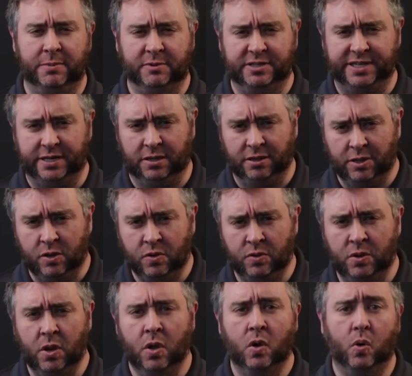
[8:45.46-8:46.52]
imaging
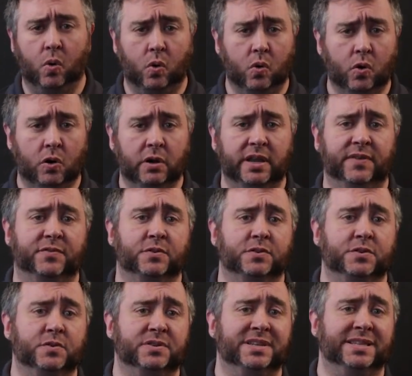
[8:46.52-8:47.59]
alone, or if you're
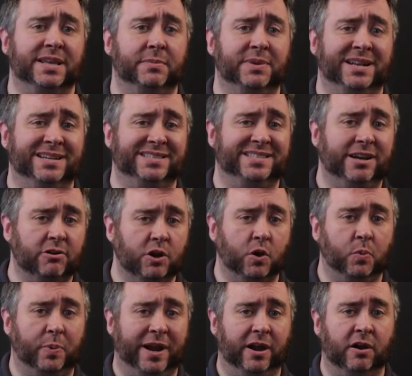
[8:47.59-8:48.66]
using them in a
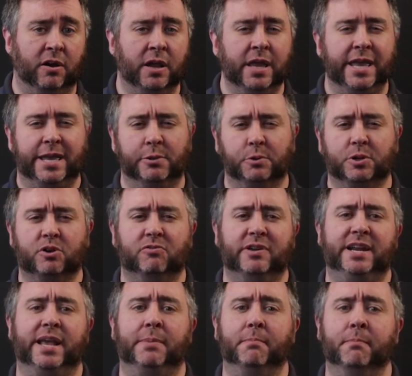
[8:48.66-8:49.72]
stereo pair, it will
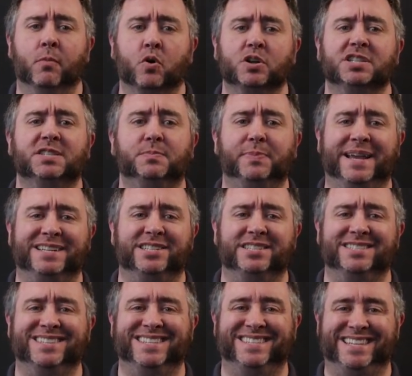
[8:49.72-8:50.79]
create a more
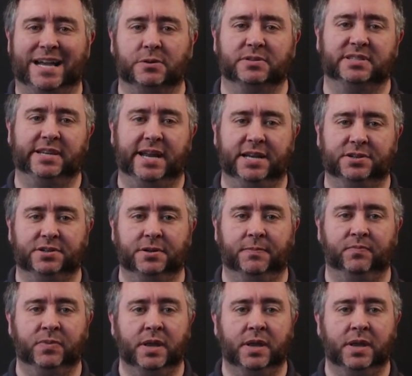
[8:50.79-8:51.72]
spacious soundstage.